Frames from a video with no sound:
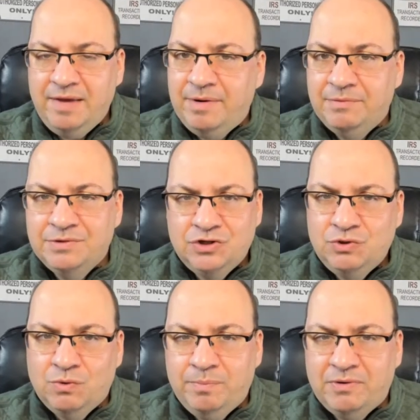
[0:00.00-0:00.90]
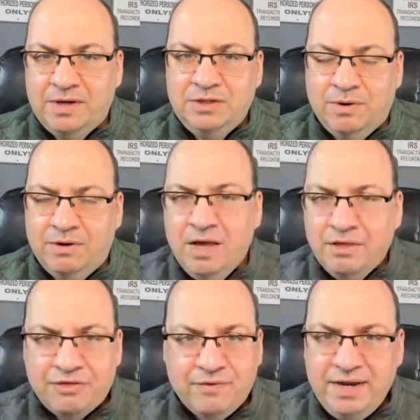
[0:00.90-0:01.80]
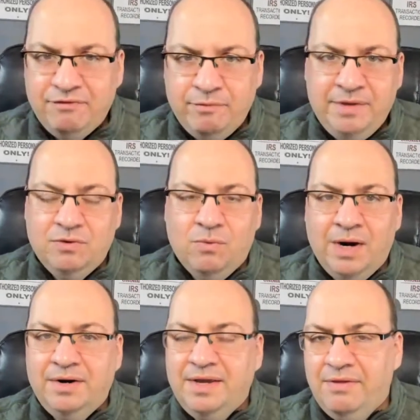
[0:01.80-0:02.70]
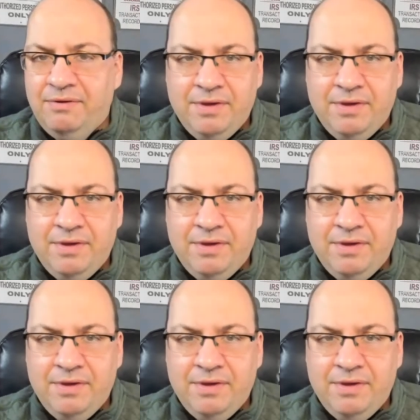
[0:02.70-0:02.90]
but it was a short price where three of them hit the wire together.